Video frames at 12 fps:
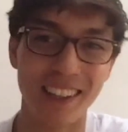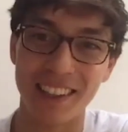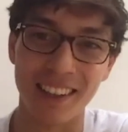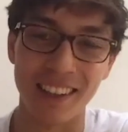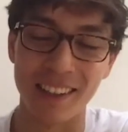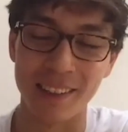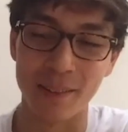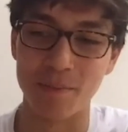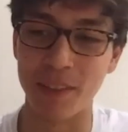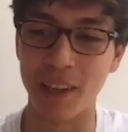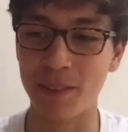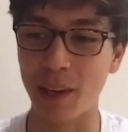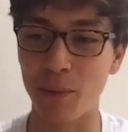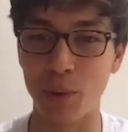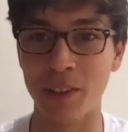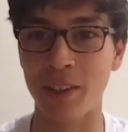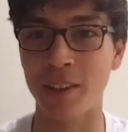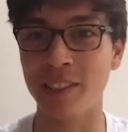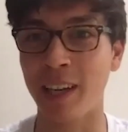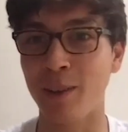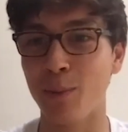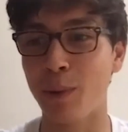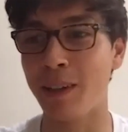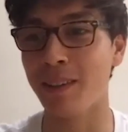that wouldn't go down
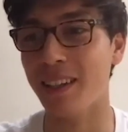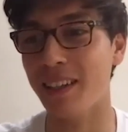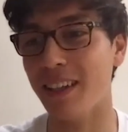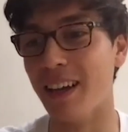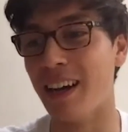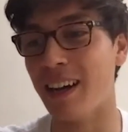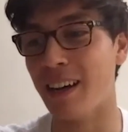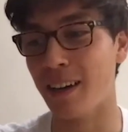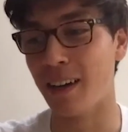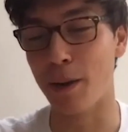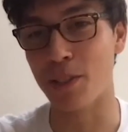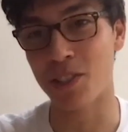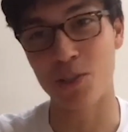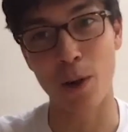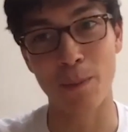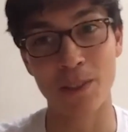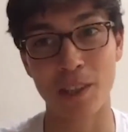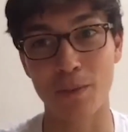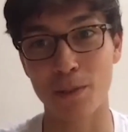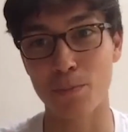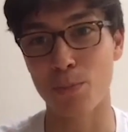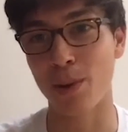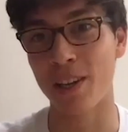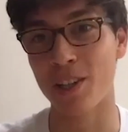well. I describe myself as
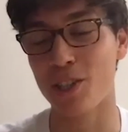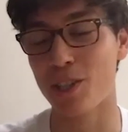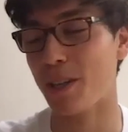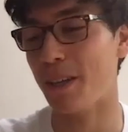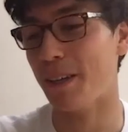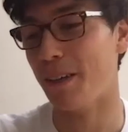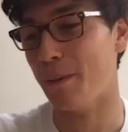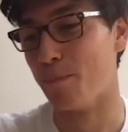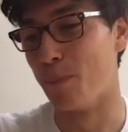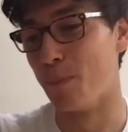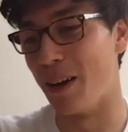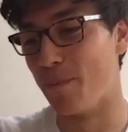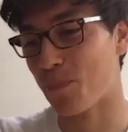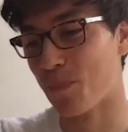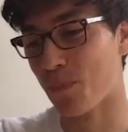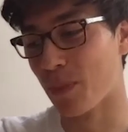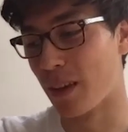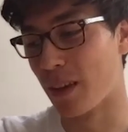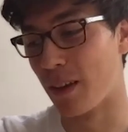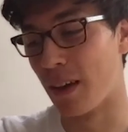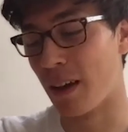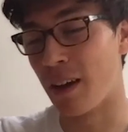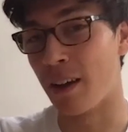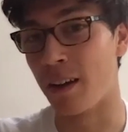British, but
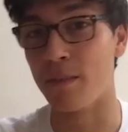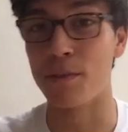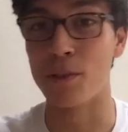for